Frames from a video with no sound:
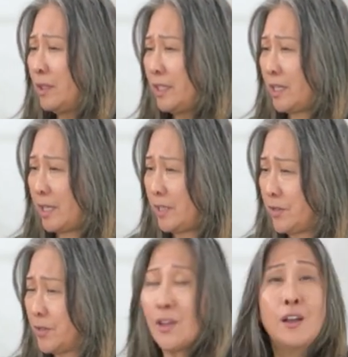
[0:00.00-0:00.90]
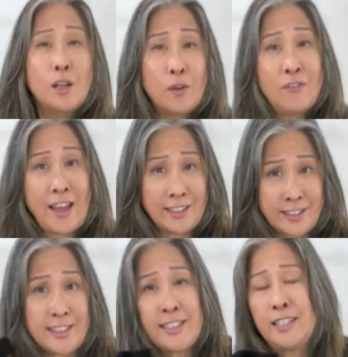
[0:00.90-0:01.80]
nice
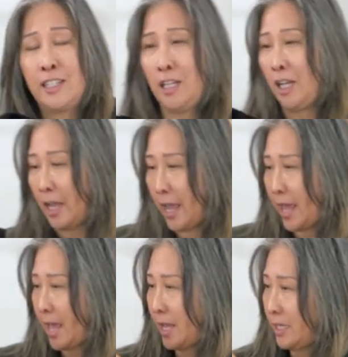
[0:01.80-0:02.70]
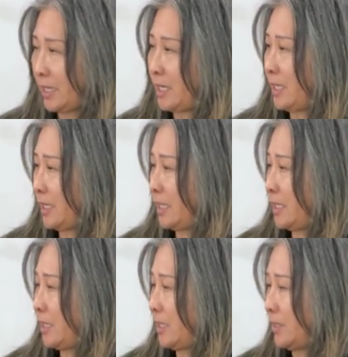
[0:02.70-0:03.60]
vest, and it
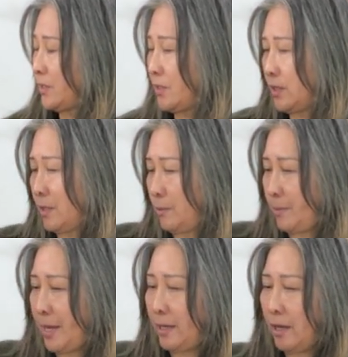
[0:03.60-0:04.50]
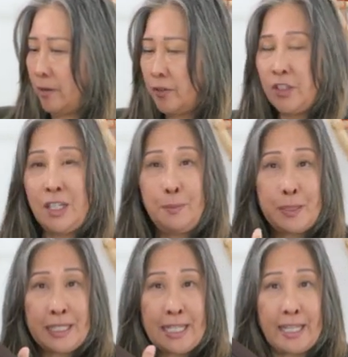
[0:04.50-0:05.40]
is made of
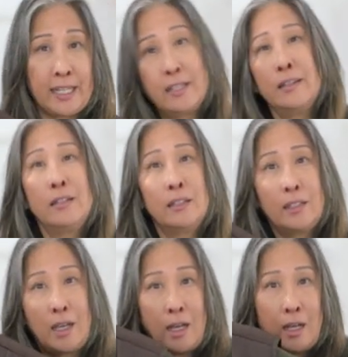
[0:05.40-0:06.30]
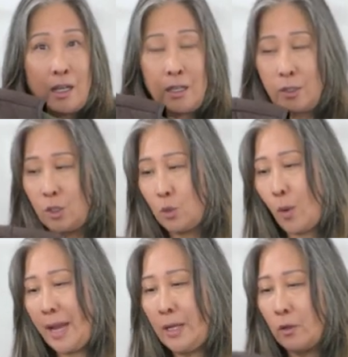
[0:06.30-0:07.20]
sheepskin
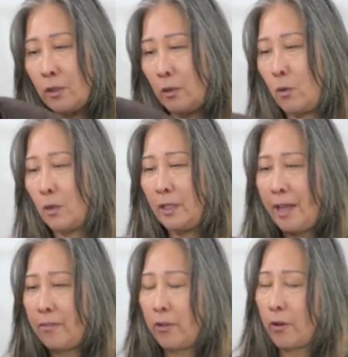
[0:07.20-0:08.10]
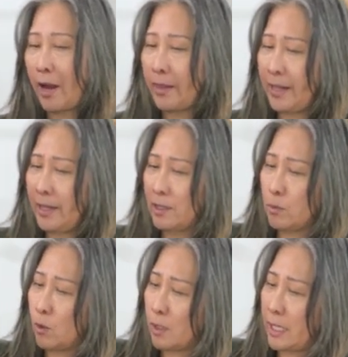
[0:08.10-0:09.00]
suede or leather. I think it's
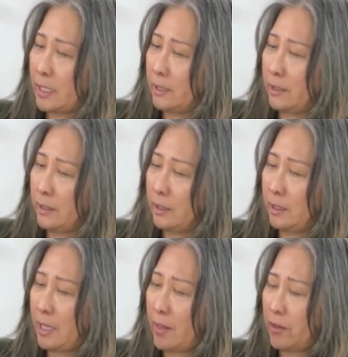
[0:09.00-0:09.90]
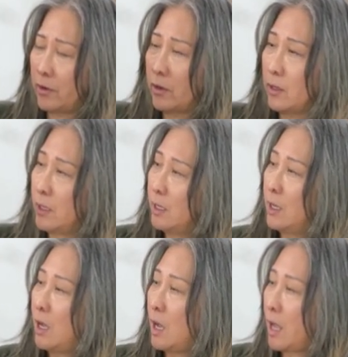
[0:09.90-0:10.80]
more like a leather,
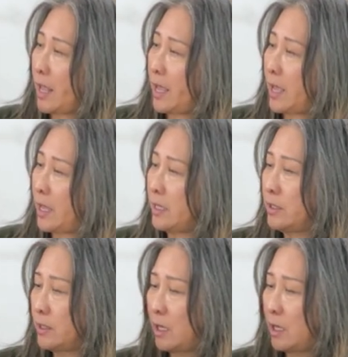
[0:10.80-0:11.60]
and